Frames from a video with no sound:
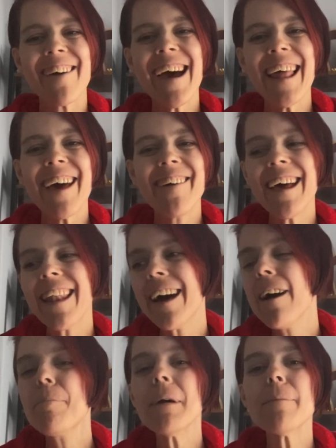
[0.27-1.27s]
hello,
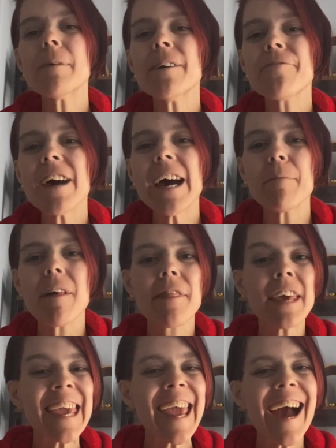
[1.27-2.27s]
hello, people from
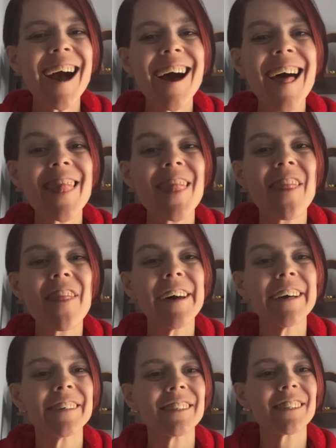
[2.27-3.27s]
the
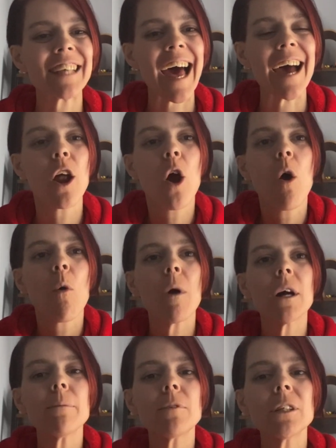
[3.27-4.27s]
other side.
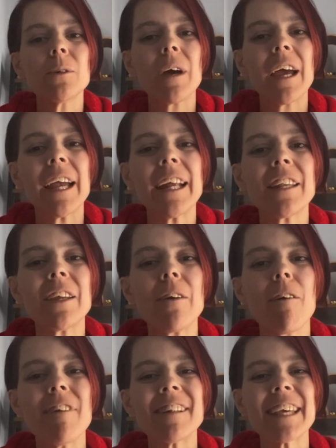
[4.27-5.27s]
Welcome to a
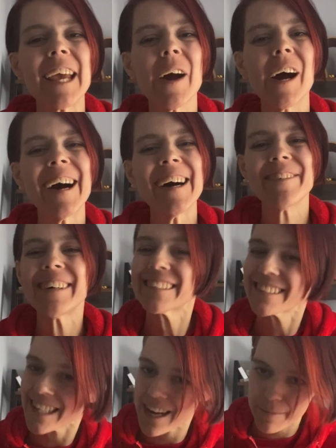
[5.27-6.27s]
new video of
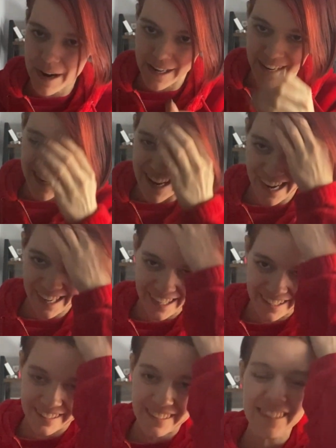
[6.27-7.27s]
some
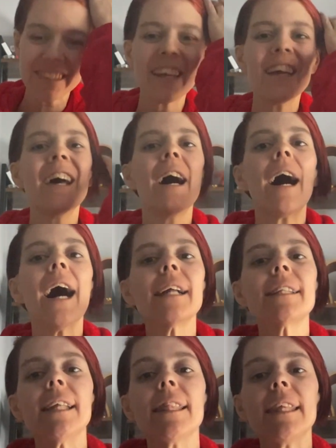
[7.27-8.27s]
nails. I
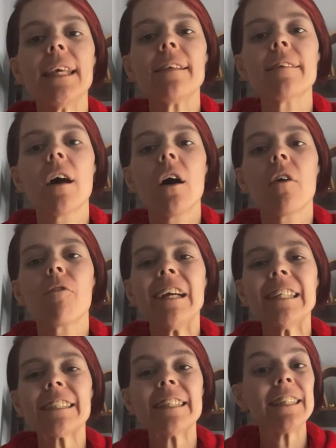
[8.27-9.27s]
did these
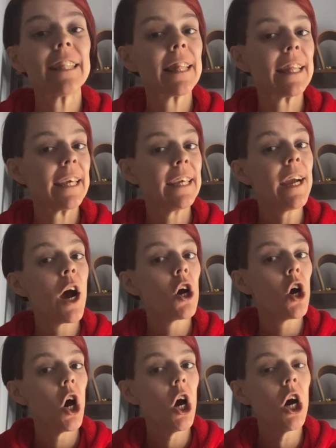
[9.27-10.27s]
recently
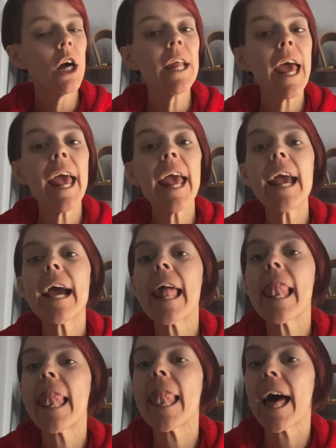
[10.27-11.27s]
on a
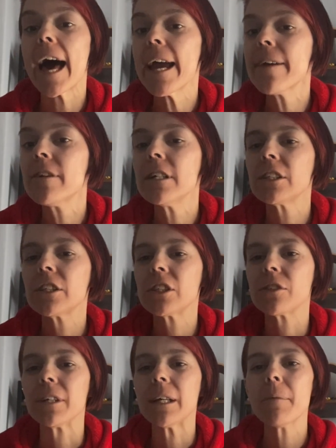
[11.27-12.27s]
live
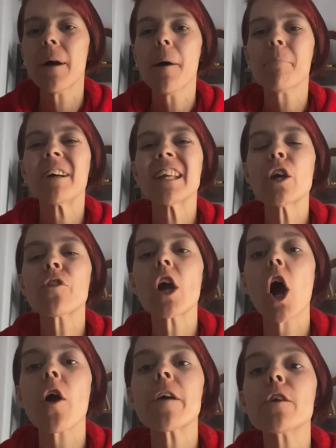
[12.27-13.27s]
stream, but here they
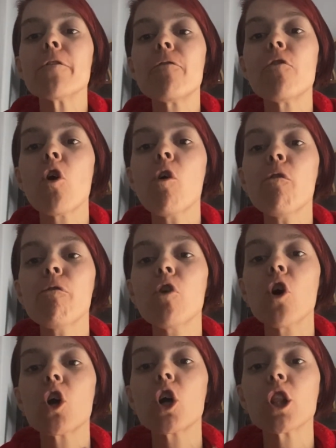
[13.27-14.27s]
are in the
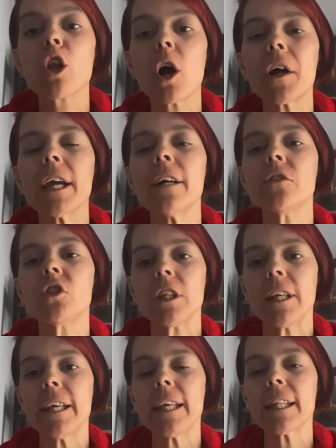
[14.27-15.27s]
full glory of
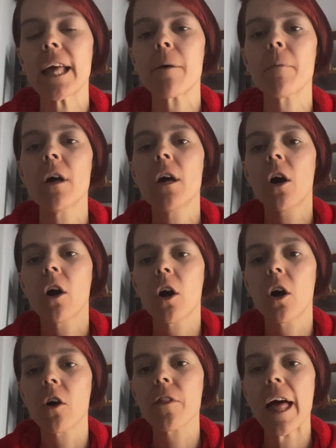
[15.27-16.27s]
seeing them,
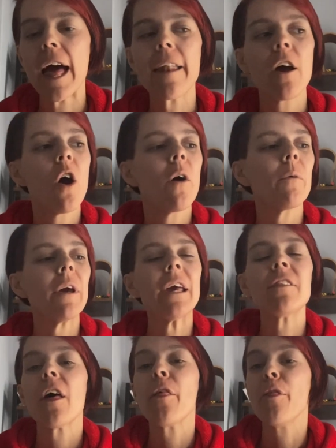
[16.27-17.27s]
all that
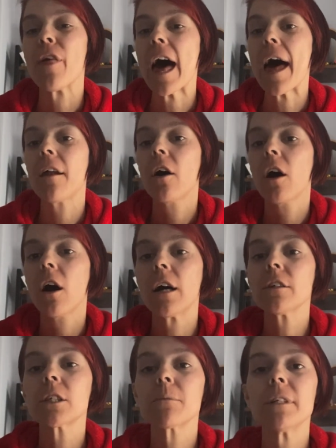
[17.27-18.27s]
with that
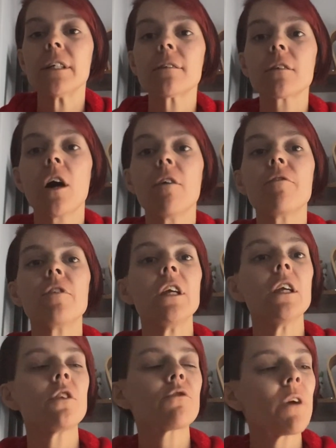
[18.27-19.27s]
awesomeness of
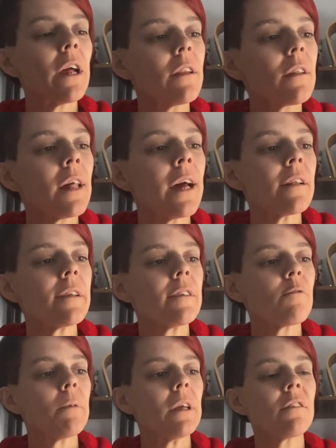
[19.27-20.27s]
the trend that
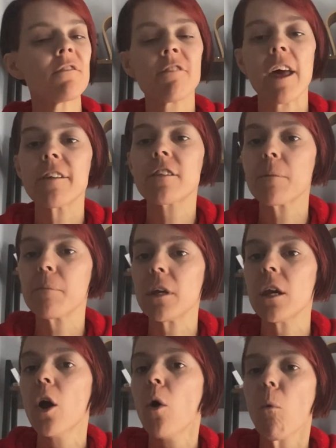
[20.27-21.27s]
has been said to
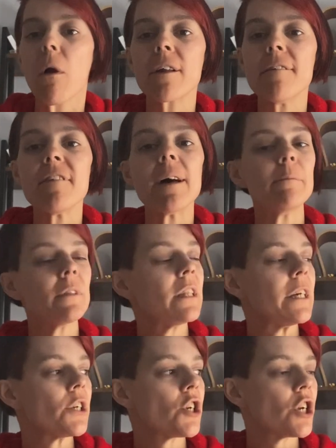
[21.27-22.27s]
be one of them
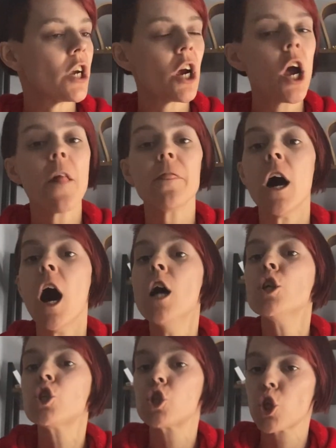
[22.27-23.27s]
this year, the
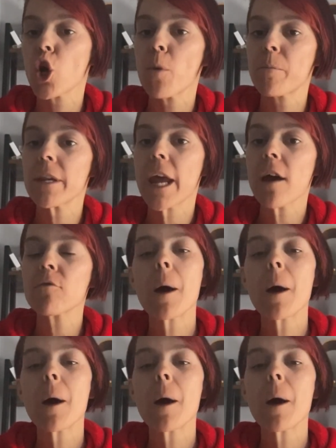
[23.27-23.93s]
soap nails.